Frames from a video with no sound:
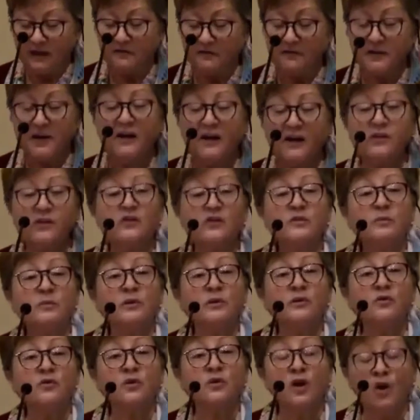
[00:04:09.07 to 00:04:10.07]
find your
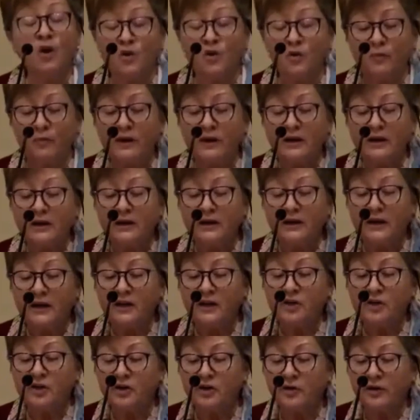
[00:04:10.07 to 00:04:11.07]
spiritual home and
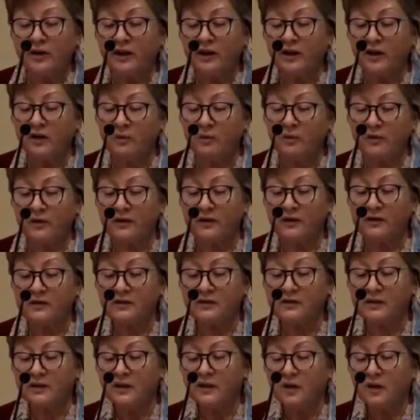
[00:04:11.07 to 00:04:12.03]
journey here with us.